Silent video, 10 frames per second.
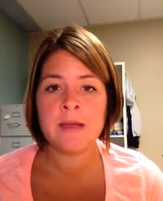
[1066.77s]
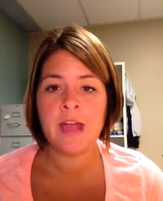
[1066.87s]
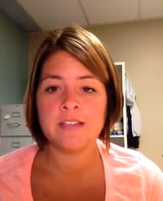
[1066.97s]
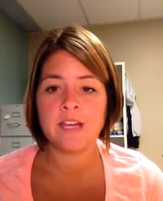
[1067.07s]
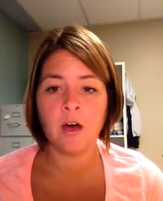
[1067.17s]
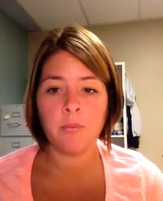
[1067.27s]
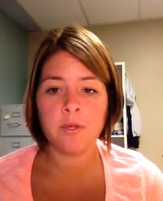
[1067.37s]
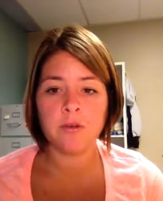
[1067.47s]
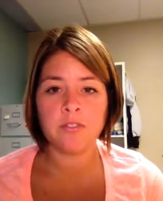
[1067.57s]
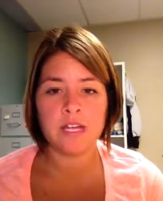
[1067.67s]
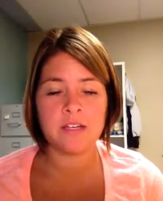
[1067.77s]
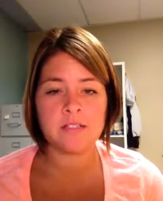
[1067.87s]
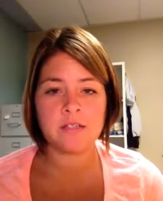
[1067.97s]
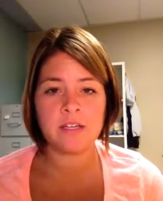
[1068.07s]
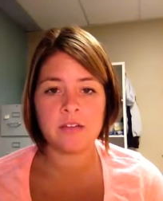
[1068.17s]
and to help you to
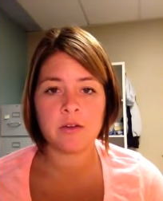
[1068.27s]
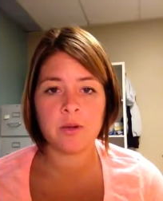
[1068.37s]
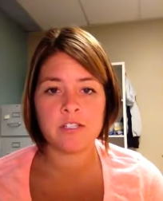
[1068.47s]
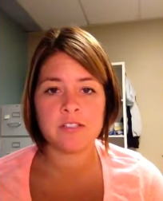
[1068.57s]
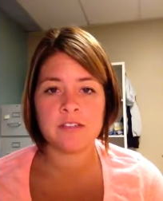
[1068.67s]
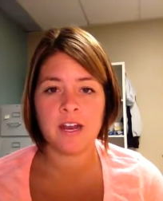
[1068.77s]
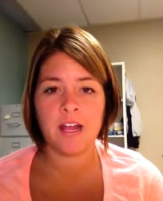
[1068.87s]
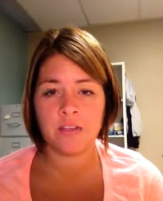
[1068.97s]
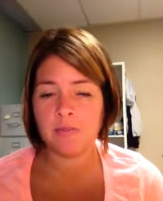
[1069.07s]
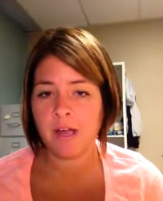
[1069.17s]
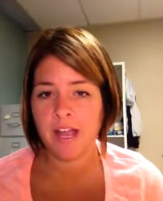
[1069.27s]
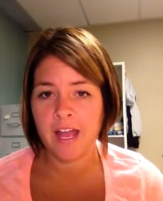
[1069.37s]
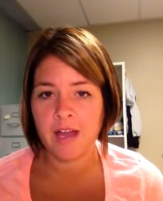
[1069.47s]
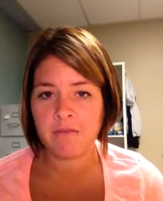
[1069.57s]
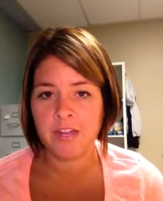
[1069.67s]
answer any other questions that you might
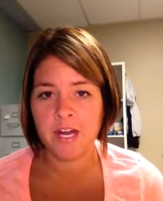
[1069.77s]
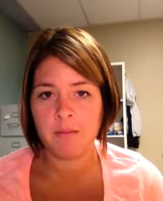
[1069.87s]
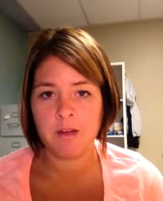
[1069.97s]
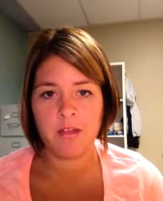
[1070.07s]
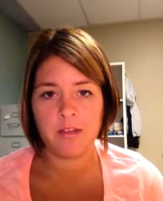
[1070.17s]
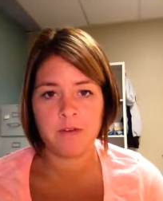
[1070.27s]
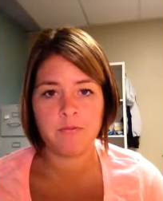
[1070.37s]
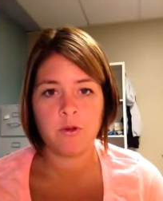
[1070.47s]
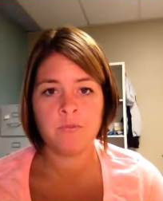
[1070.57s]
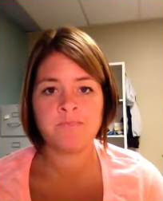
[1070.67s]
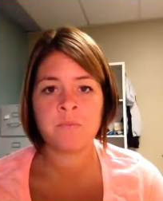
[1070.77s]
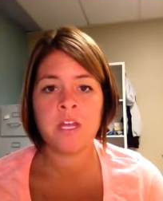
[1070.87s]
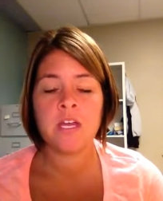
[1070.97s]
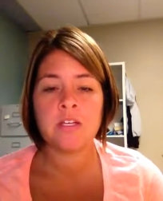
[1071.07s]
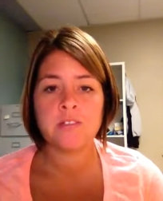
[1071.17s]
have that I'm not there for.
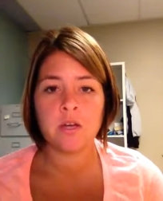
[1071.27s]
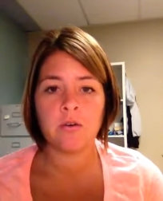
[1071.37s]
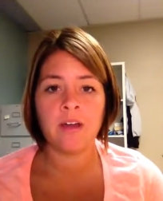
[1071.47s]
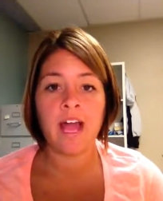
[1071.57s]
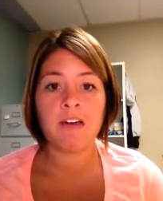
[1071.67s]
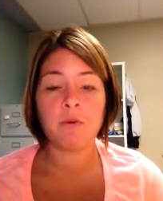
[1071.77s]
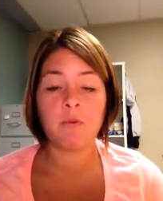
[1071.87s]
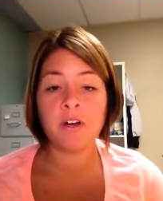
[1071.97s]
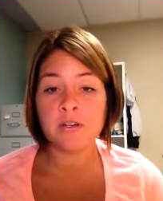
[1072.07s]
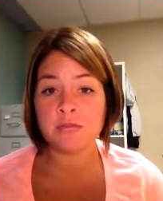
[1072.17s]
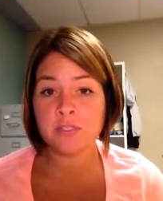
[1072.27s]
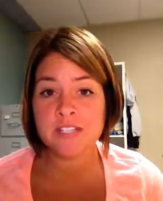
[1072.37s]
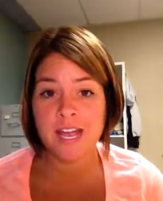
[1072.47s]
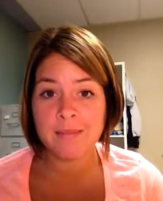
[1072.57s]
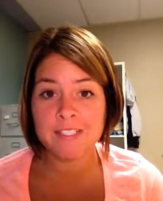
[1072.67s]
So have a wonderful
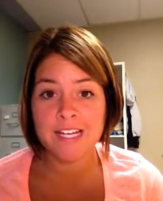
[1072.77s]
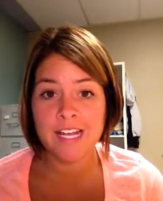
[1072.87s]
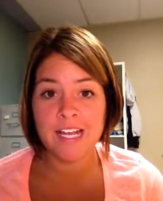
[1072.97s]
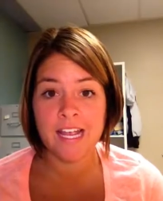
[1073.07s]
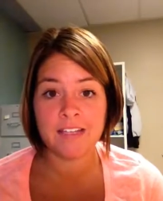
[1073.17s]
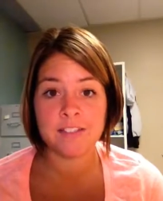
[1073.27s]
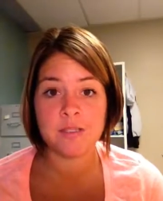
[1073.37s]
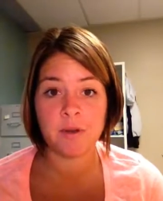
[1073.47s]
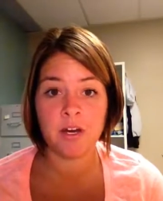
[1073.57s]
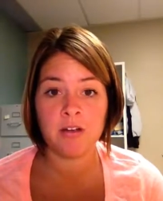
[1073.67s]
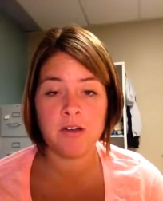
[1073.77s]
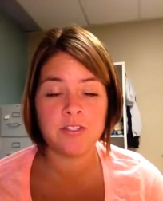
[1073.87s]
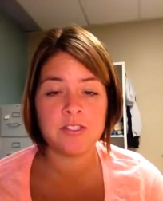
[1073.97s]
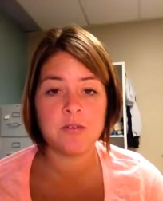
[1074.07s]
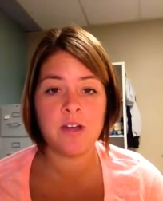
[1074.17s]
time today and tomorrow. I'll
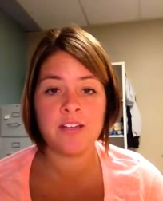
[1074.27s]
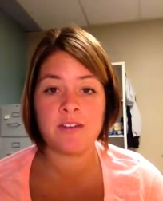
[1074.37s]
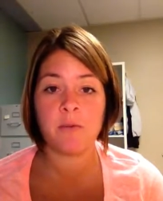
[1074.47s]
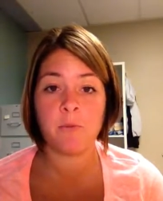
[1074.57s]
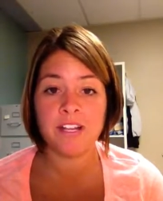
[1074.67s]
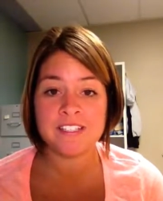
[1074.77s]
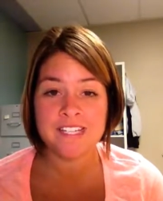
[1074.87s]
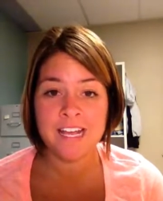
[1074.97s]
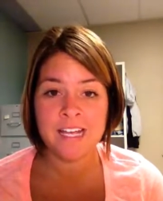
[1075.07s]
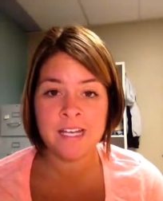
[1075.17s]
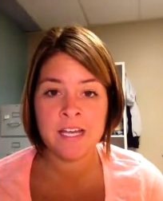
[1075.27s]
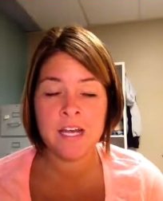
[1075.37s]
see you guys on Wednesday.